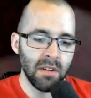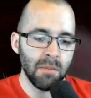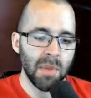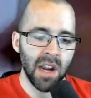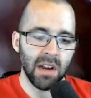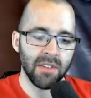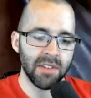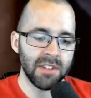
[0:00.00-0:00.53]

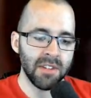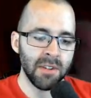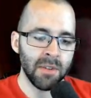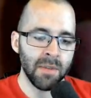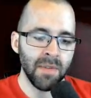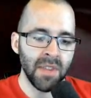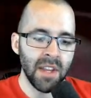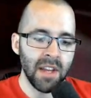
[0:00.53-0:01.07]
pi over
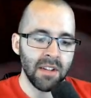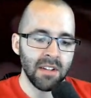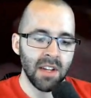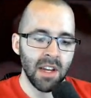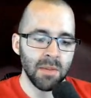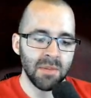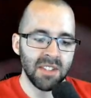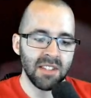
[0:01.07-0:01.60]
2,
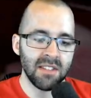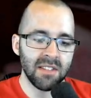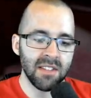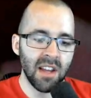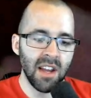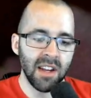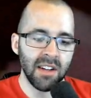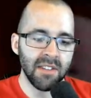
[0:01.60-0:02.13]
times the
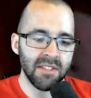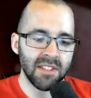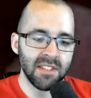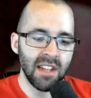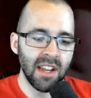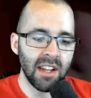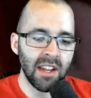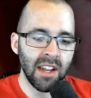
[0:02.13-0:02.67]
sine of the
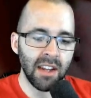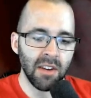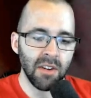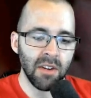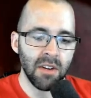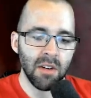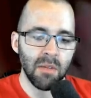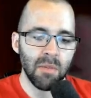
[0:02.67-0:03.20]
second
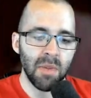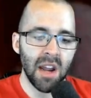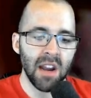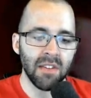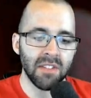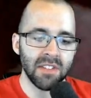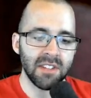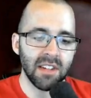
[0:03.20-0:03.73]
angle, pi
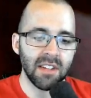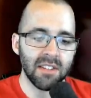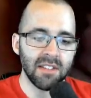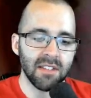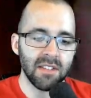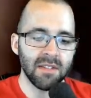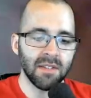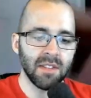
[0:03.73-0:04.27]
over
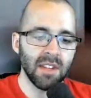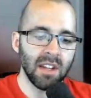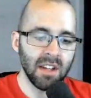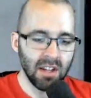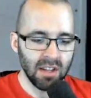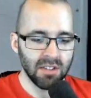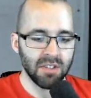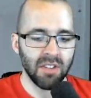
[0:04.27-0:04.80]
6.
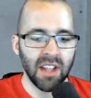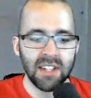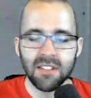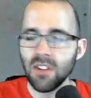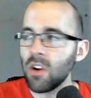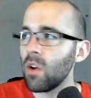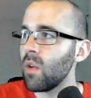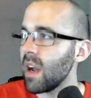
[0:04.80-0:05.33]
So that's
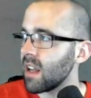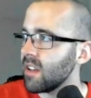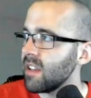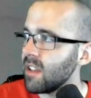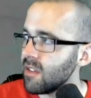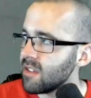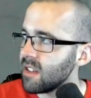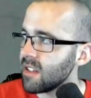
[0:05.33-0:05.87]
correctly
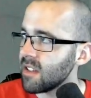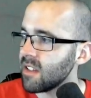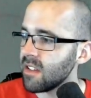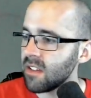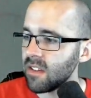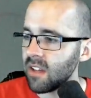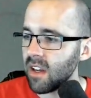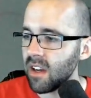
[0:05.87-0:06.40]

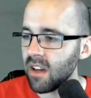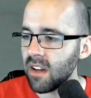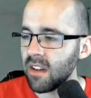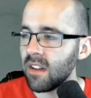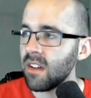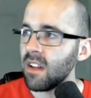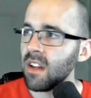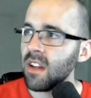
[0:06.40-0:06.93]
using the